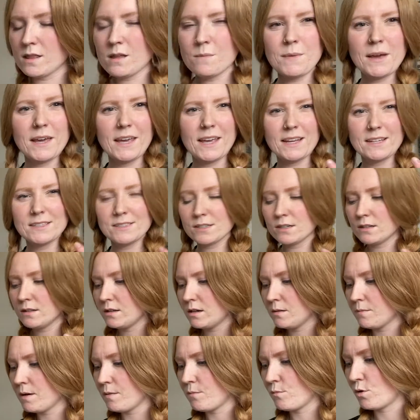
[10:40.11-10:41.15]
that my hands are a
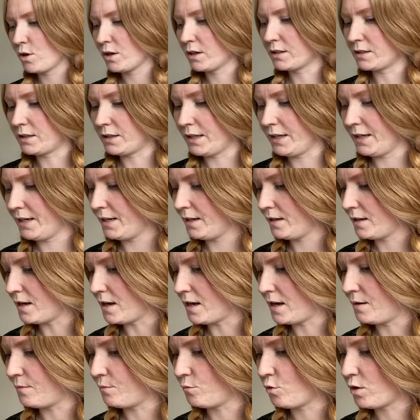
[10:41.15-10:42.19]
little bit more clean,
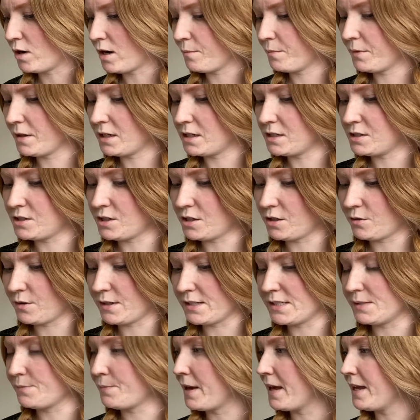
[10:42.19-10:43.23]
what I'm gonna do
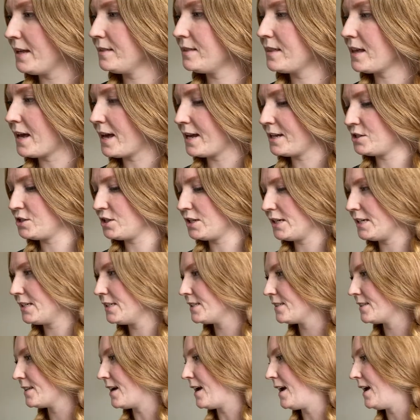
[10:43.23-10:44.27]
is paint the
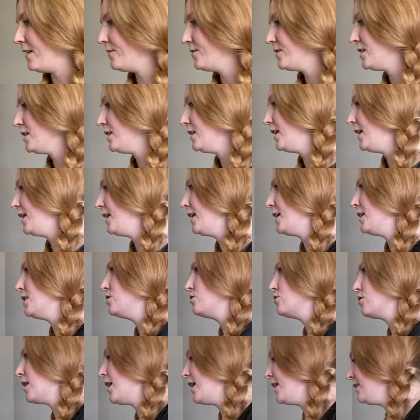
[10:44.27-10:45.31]
edges. I have to let it
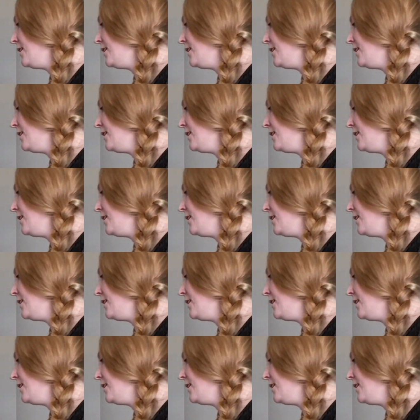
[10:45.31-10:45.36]
dry